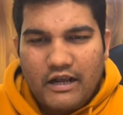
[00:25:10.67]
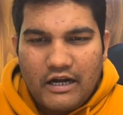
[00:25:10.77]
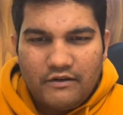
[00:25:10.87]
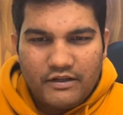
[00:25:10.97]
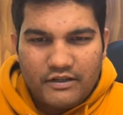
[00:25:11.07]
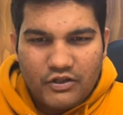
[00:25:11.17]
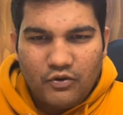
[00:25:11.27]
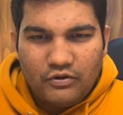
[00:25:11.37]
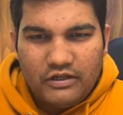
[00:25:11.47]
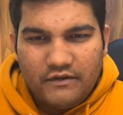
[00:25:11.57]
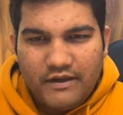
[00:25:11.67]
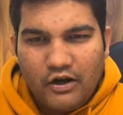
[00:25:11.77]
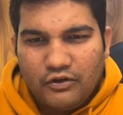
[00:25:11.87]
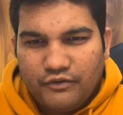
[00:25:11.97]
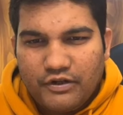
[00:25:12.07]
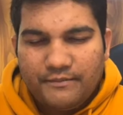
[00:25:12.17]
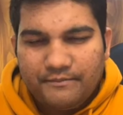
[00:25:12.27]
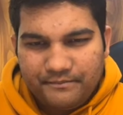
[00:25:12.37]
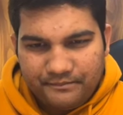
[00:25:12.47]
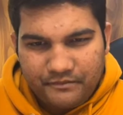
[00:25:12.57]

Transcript: Hard work is the only way out for them.